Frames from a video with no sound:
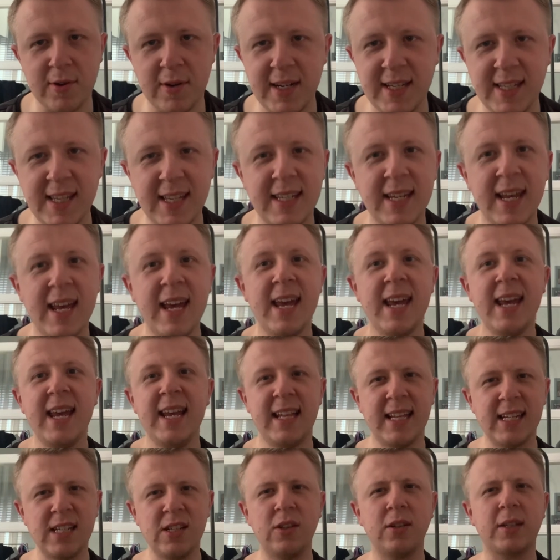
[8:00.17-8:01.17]
He
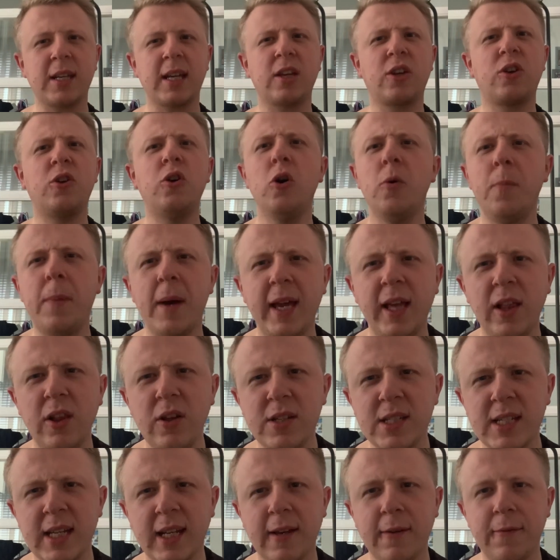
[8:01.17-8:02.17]
doesn't look like Koopa. He
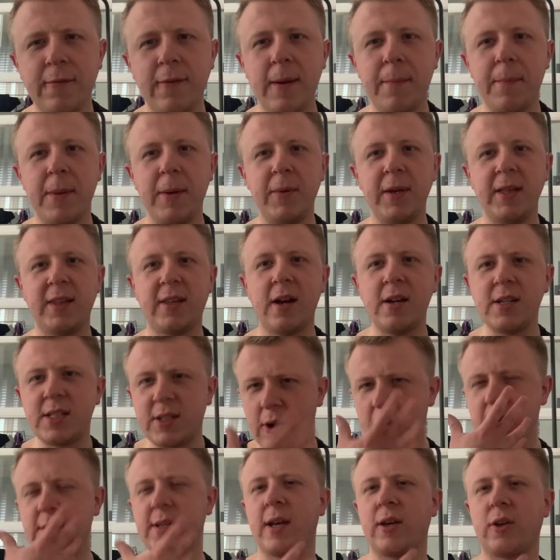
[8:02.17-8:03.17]
looks like a thing, but he does
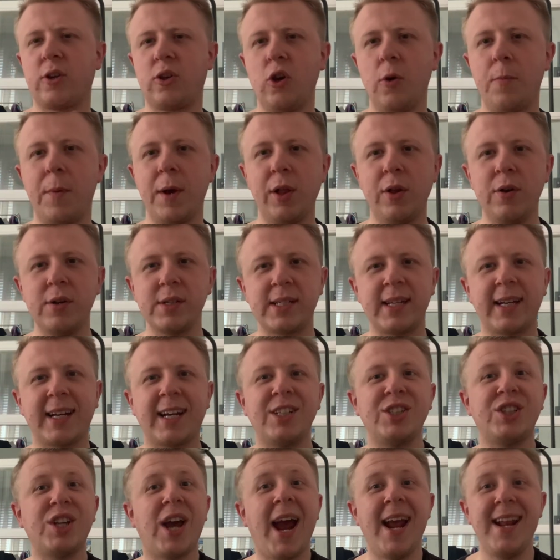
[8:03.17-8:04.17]
turn to a Koopa. He looks like a
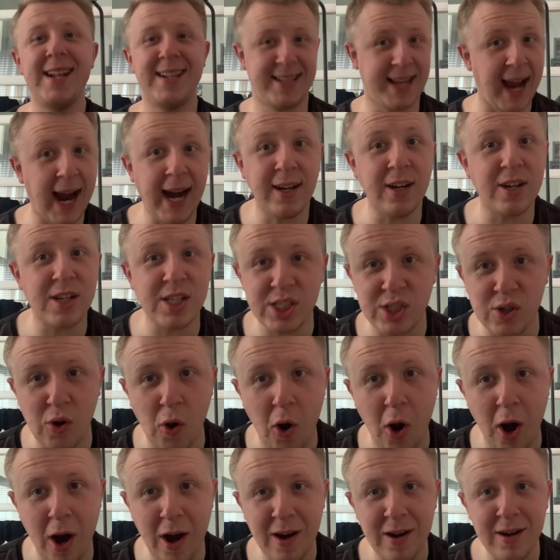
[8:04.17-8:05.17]
giant
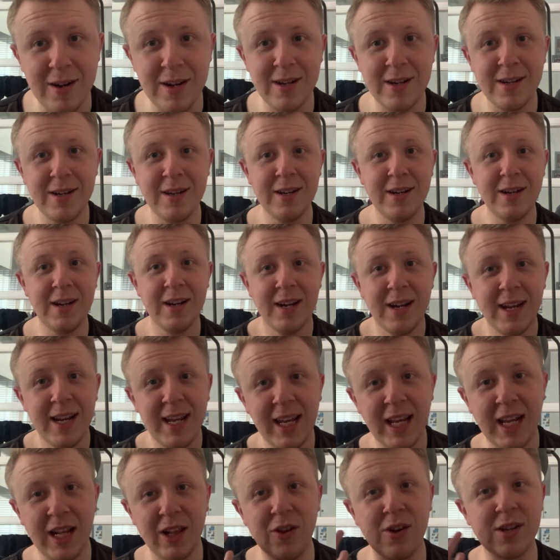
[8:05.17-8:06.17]
dinosaur.
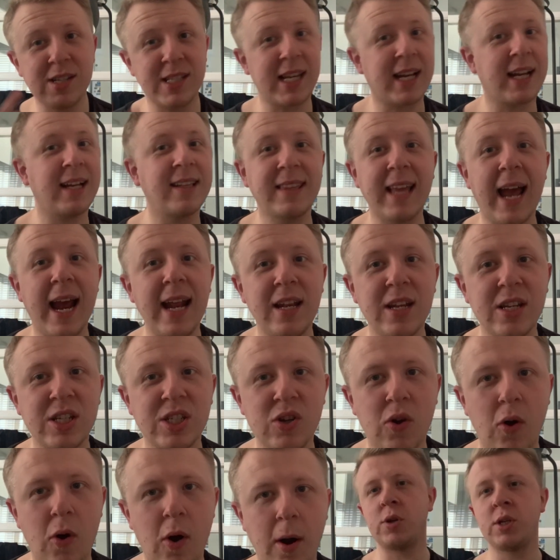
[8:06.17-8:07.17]
He looks like a
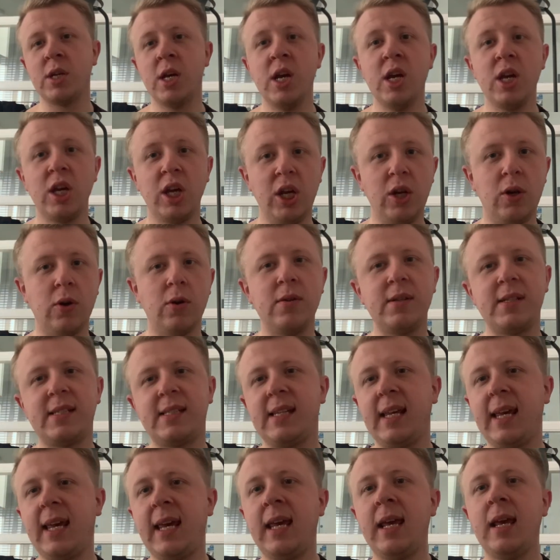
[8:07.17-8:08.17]
dinosaur. You don't
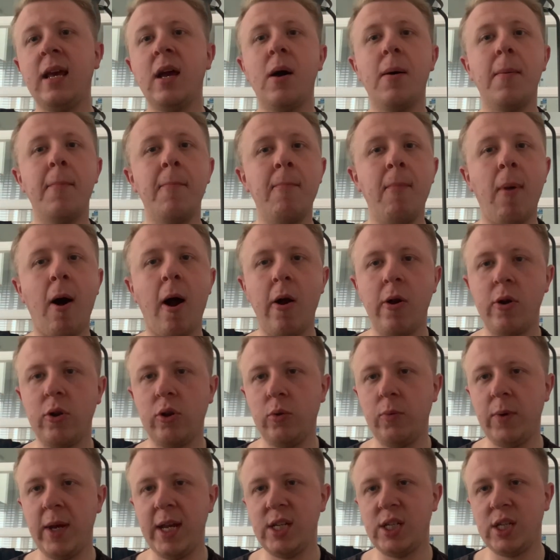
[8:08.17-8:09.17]
see Mario and
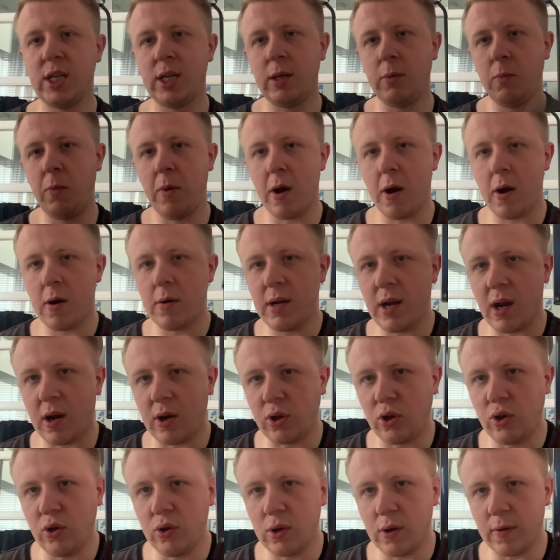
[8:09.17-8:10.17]
Luigi wearing their
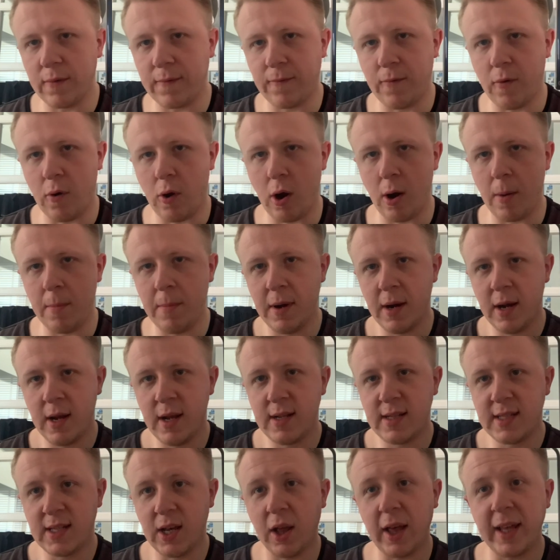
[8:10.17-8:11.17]
uniform
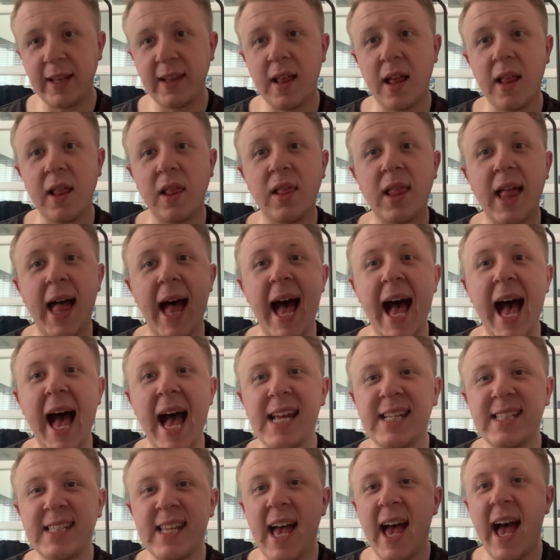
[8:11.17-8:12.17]
till like the
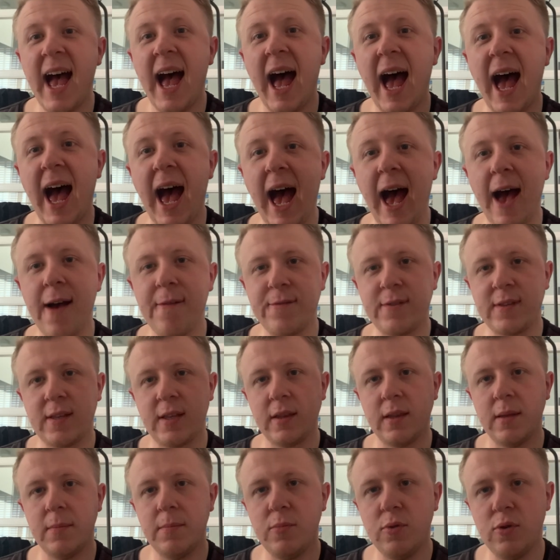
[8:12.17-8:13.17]
last half to
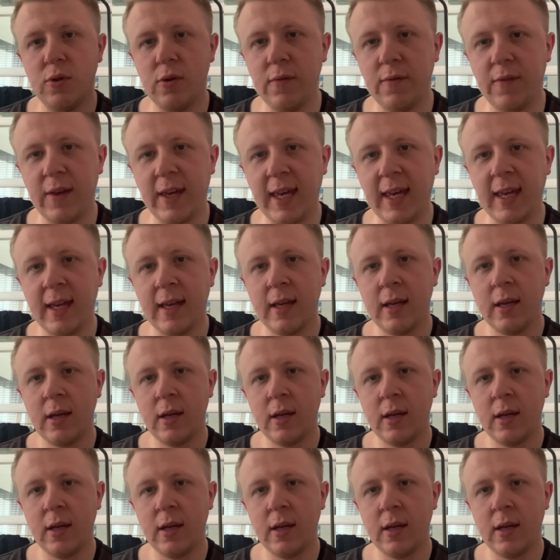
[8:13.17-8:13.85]
the movie.